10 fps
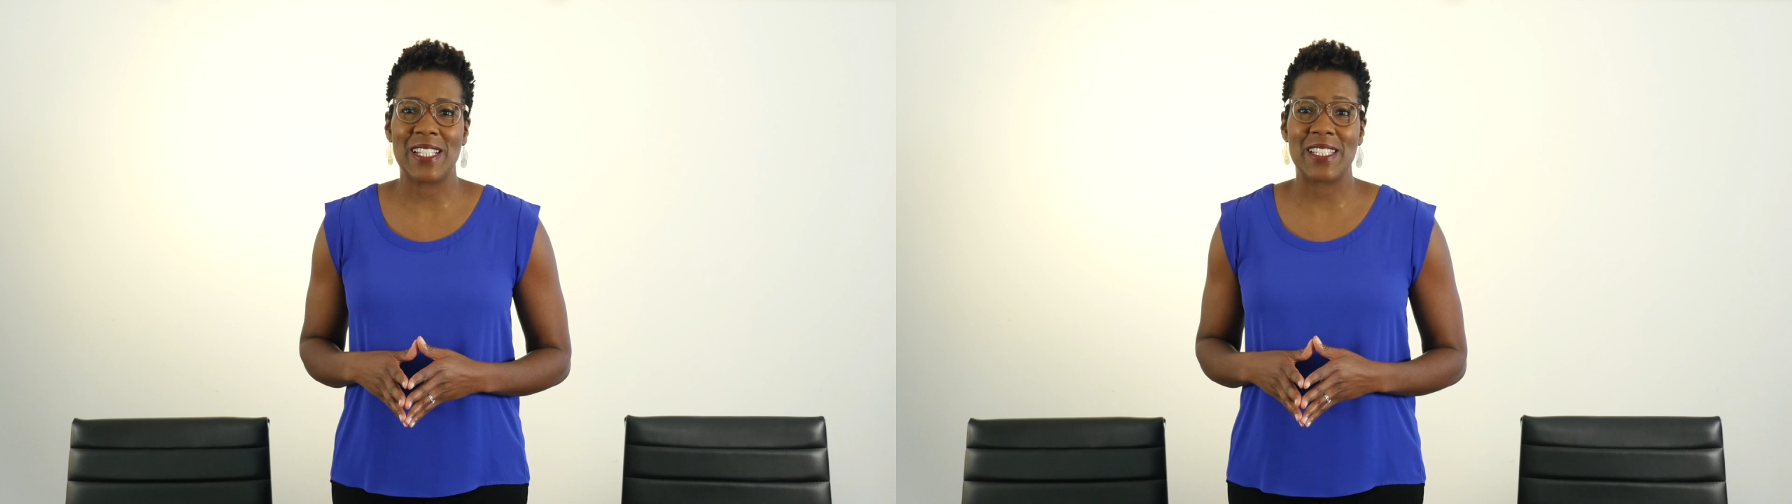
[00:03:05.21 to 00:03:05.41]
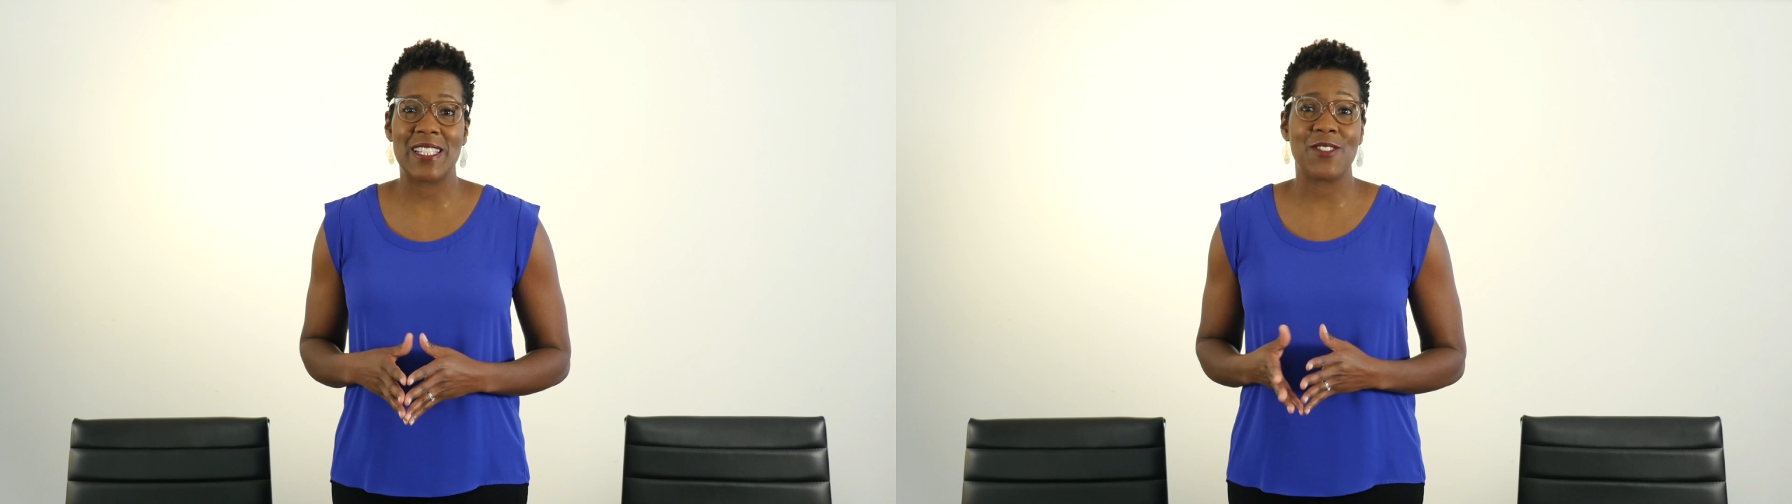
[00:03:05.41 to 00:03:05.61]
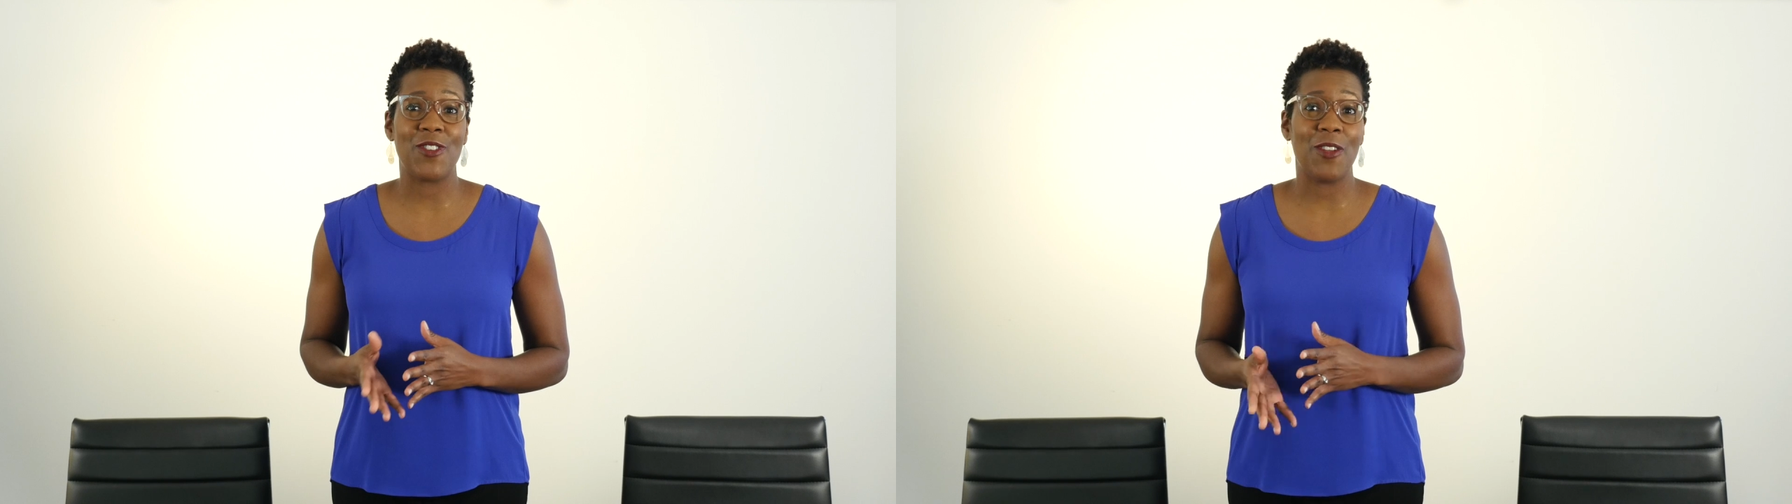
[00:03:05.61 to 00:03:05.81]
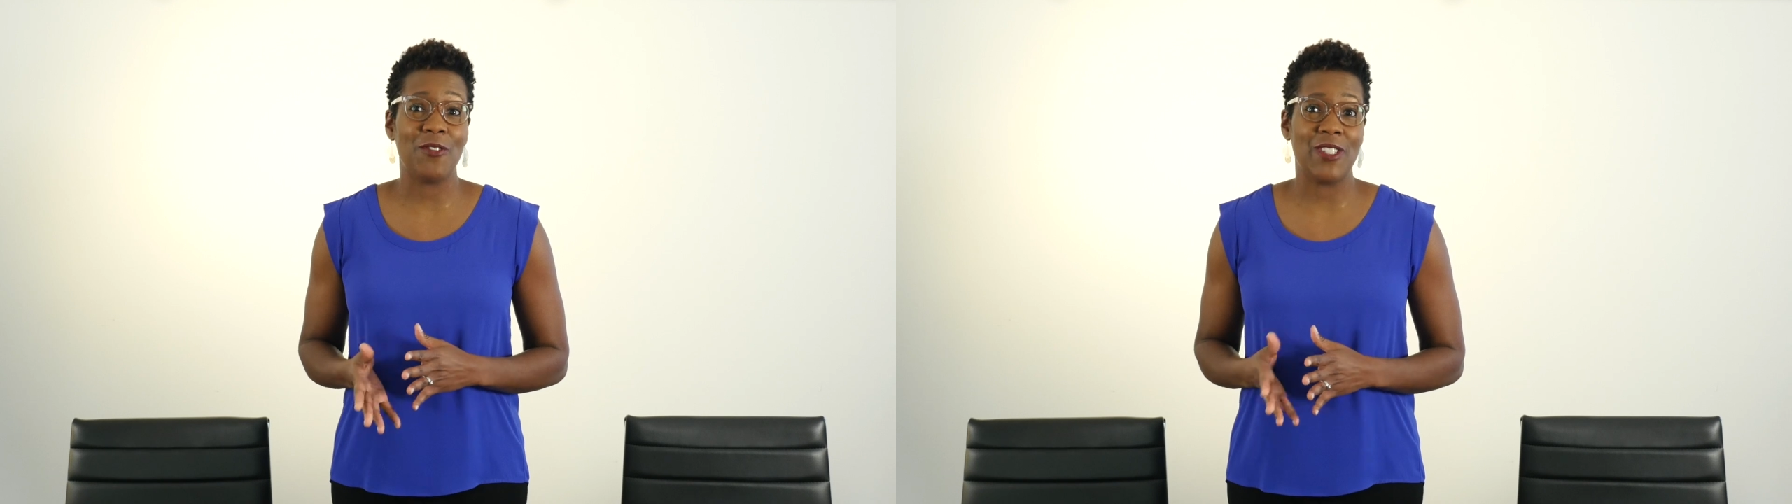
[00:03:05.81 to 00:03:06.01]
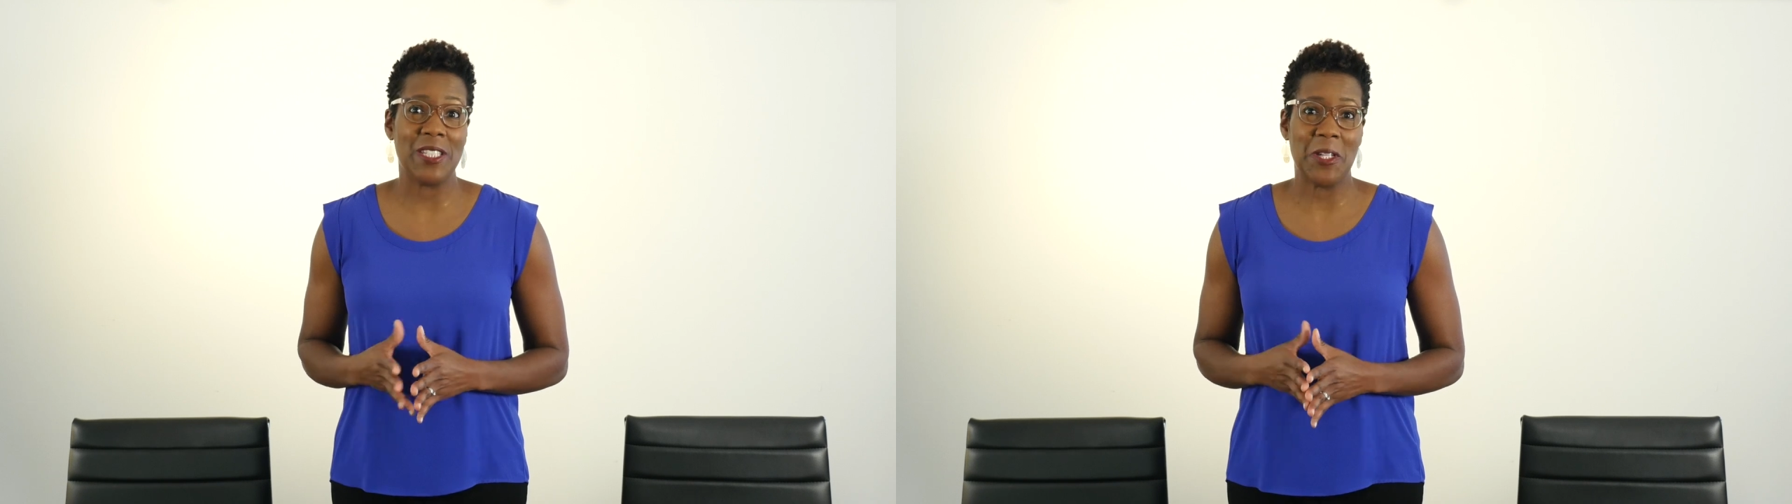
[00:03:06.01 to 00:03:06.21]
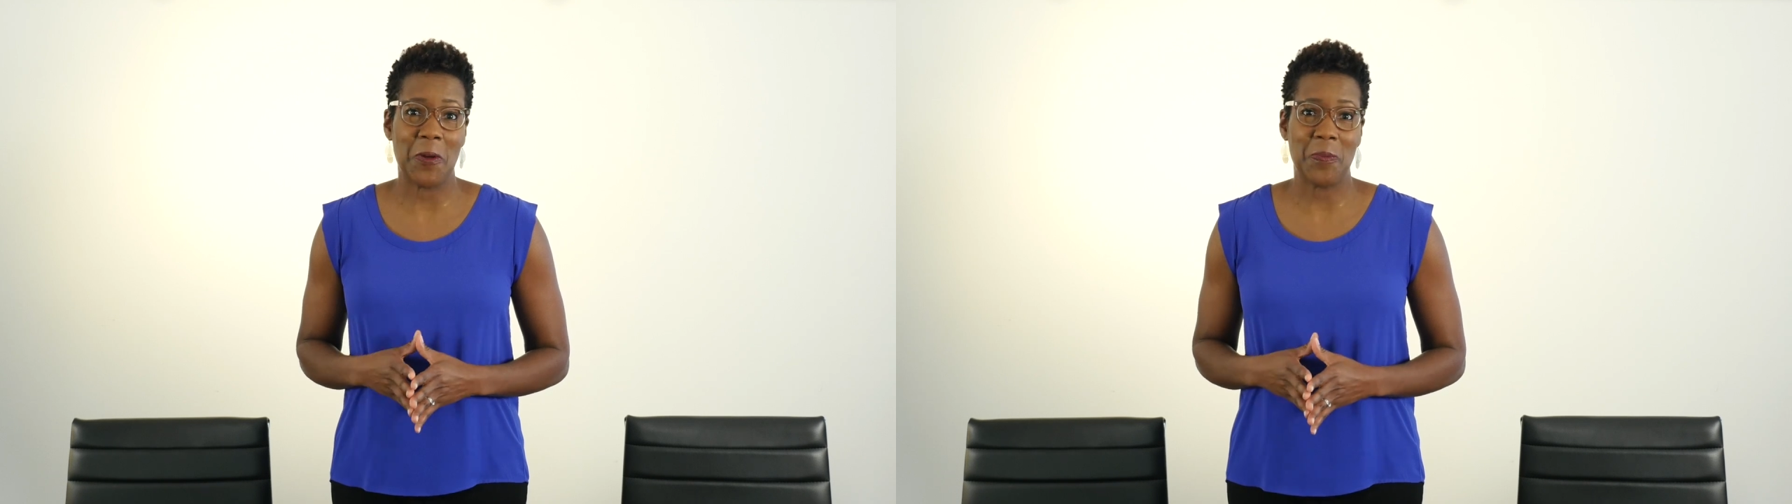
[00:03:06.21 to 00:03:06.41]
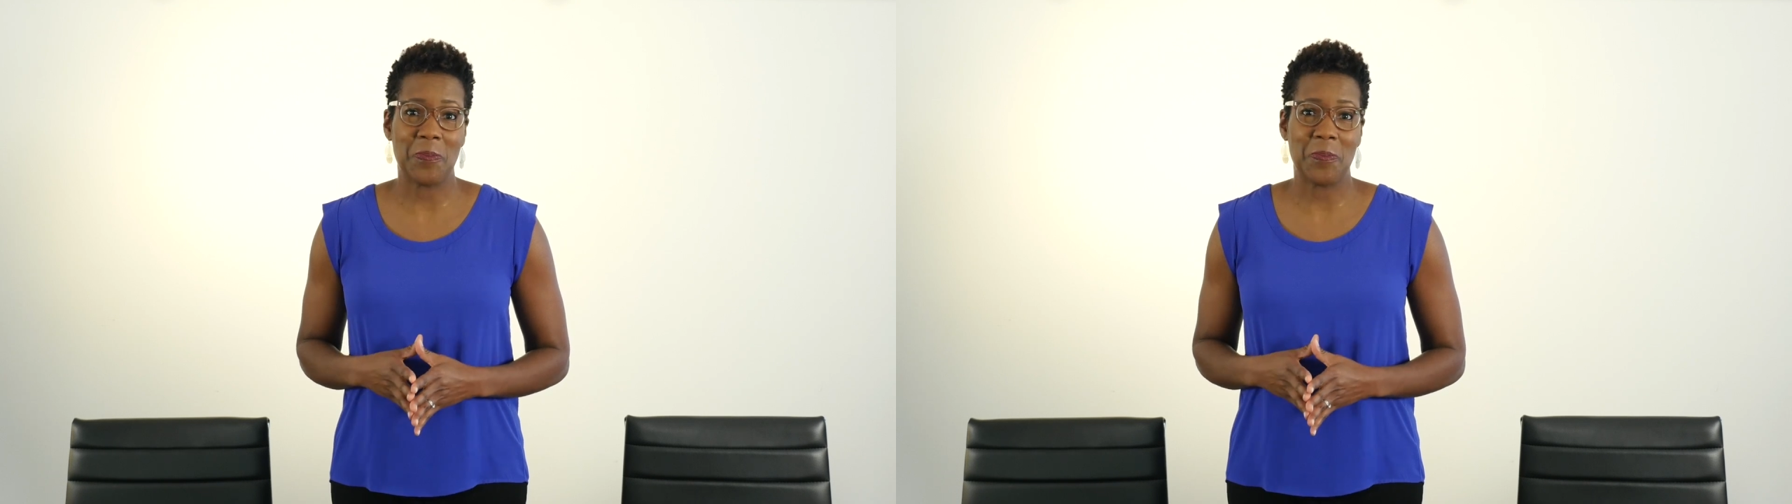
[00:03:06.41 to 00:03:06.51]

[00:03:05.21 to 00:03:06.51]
into this Vault video.